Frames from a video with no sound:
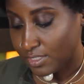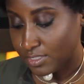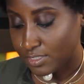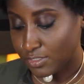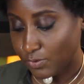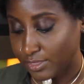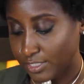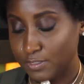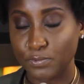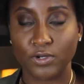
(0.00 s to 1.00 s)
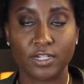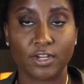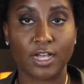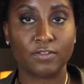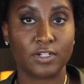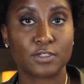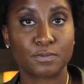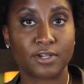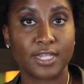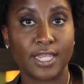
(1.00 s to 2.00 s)
So at this point your oven is
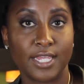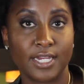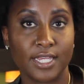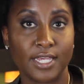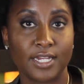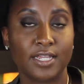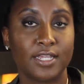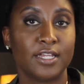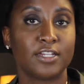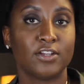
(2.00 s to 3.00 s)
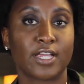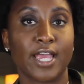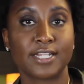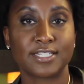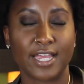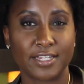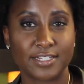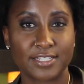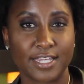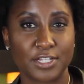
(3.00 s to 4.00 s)
preheated, your cast iron
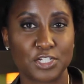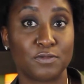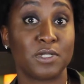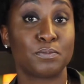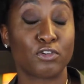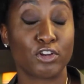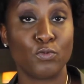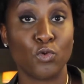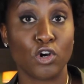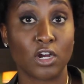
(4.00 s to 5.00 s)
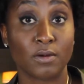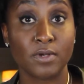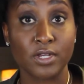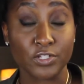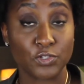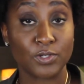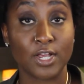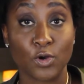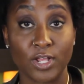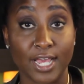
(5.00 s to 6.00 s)
skillet should be pretty warm, so you can
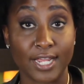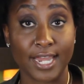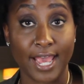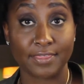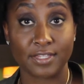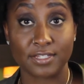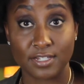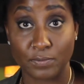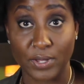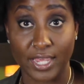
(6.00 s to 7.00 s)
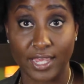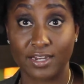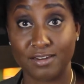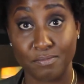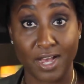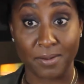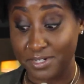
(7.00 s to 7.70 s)
go ahead and add this to the pan and pop